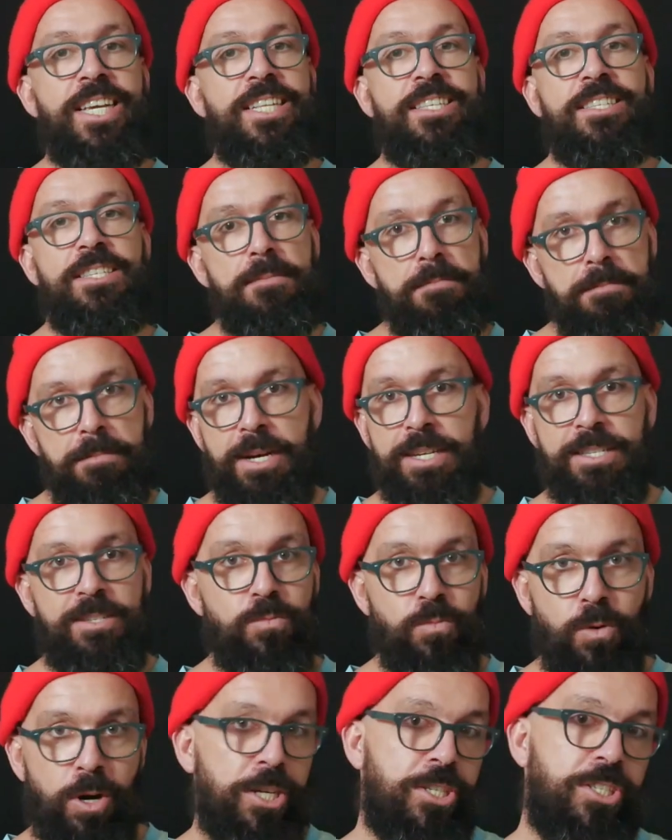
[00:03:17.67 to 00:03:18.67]
It's a
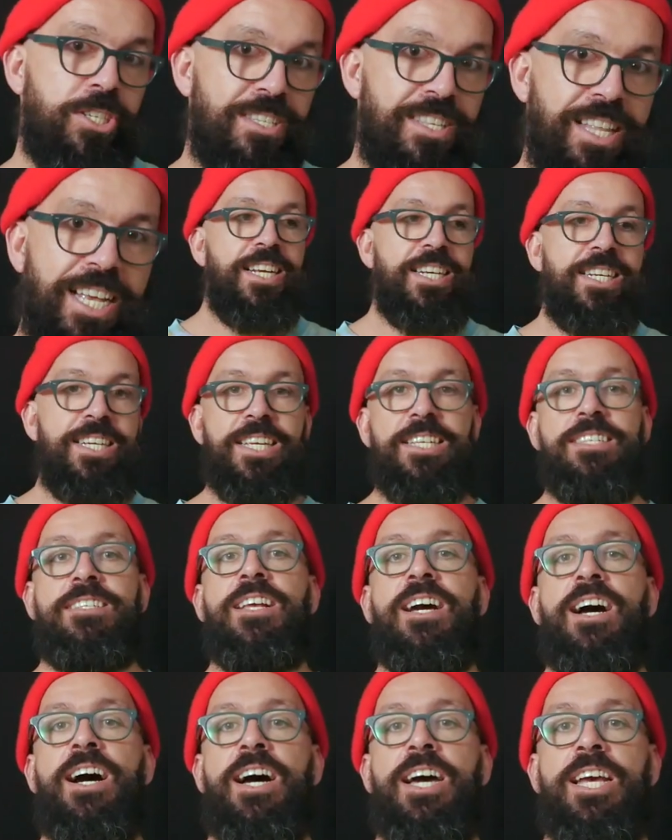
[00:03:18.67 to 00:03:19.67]
must watch. It's like, this
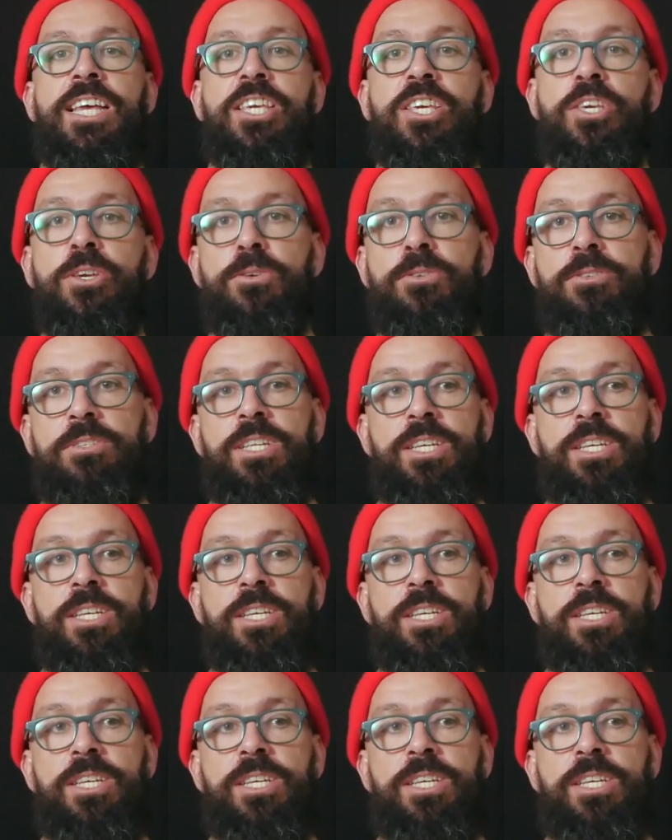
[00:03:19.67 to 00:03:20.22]
guy used